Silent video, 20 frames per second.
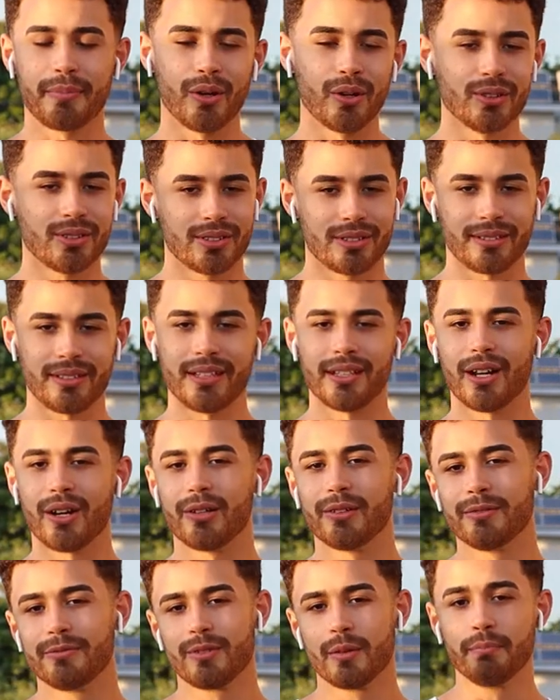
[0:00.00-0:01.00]
to post,
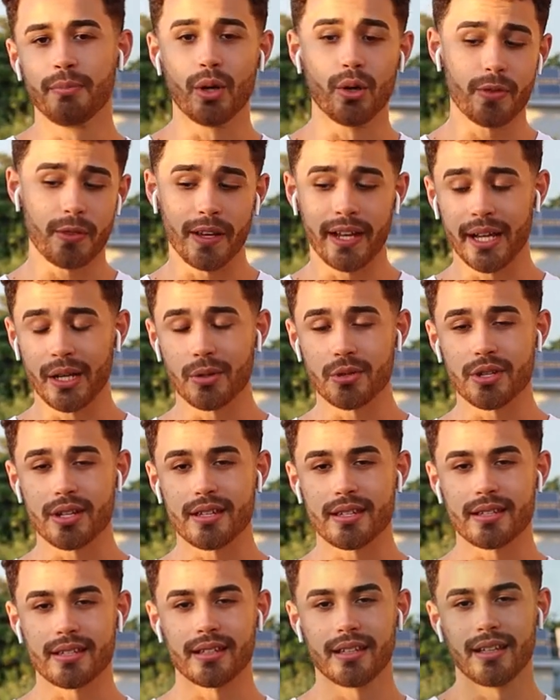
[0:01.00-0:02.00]
for both
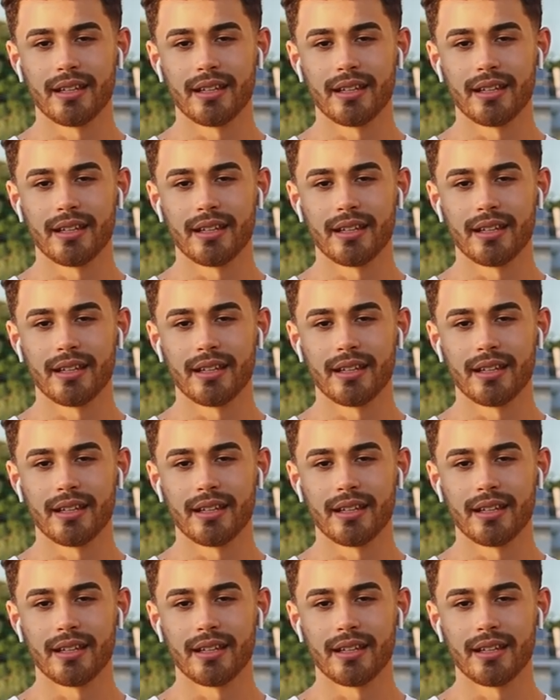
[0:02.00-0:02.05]
languages.